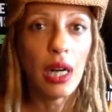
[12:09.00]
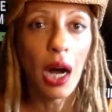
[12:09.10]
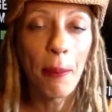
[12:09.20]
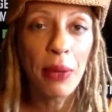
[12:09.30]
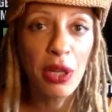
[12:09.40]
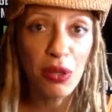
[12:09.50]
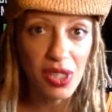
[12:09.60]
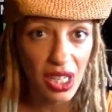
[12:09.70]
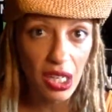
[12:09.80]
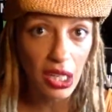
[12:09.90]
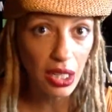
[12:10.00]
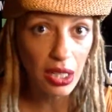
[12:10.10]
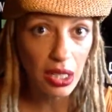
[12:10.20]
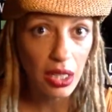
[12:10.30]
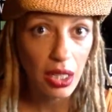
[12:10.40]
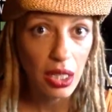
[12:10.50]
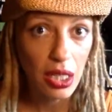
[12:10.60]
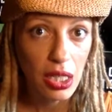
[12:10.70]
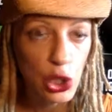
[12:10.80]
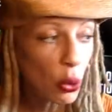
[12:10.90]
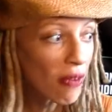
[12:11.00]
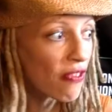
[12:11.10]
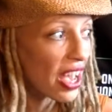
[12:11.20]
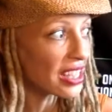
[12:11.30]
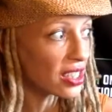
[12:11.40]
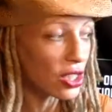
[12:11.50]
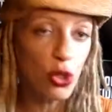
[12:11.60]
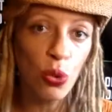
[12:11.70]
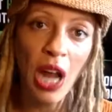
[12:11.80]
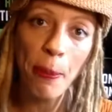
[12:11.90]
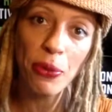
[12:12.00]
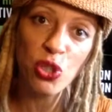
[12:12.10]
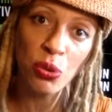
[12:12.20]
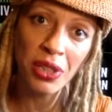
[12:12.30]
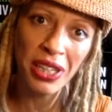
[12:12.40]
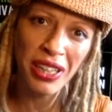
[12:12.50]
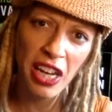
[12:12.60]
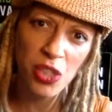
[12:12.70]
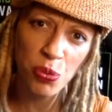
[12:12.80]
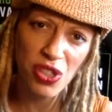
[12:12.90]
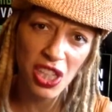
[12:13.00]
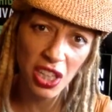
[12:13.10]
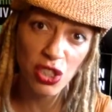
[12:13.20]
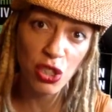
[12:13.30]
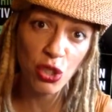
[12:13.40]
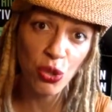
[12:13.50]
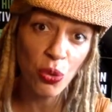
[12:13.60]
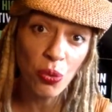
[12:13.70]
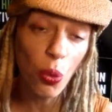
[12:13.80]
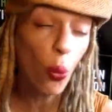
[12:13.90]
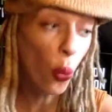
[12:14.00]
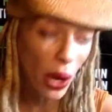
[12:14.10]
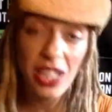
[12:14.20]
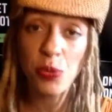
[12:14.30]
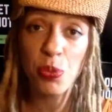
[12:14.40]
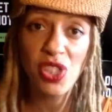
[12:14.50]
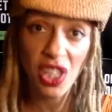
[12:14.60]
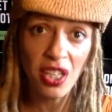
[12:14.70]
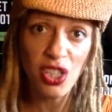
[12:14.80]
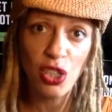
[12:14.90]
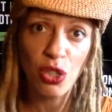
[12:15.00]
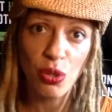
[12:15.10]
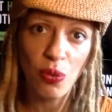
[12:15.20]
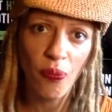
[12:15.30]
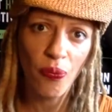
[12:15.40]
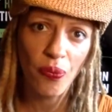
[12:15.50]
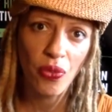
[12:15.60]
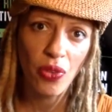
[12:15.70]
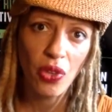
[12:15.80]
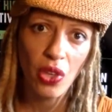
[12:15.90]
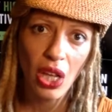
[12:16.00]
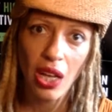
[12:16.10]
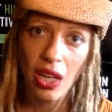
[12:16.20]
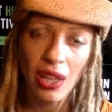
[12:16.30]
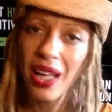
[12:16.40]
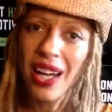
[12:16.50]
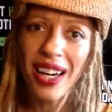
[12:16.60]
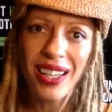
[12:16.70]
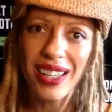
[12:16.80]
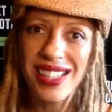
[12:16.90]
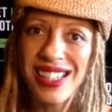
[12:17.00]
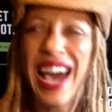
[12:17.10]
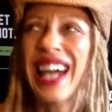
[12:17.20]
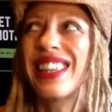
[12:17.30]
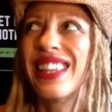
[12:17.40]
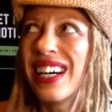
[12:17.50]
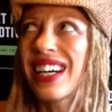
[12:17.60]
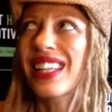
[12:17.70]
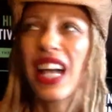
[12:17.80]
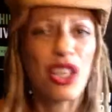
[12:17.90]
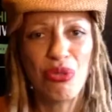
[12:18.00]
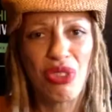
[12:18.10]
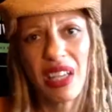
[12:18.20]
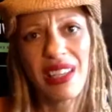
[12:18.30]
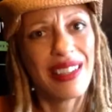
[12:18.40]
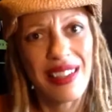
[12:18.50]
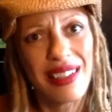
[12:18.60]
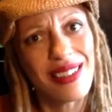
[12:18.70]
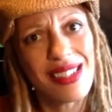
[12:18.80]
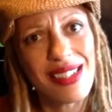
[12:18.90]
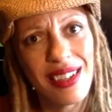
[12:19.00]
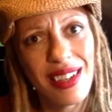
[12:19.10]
a meal ticket to invest into an opportunity that is presented to you when it's presented to you? Luck is not luck like you think it is.